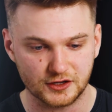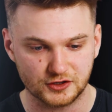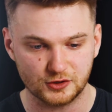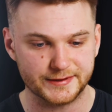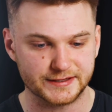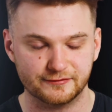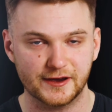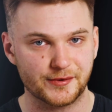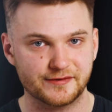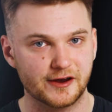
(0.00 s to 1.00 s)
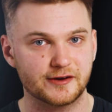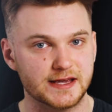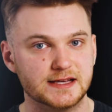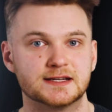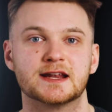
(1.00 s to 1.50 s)
could do this very,
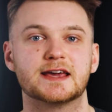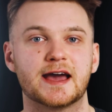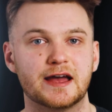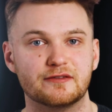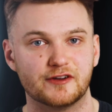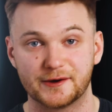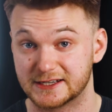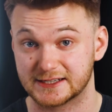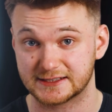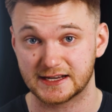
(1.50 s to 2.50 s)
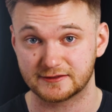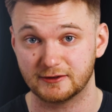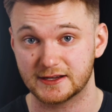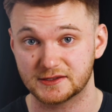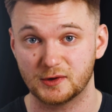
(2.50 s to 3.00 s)
very easily and very successfully as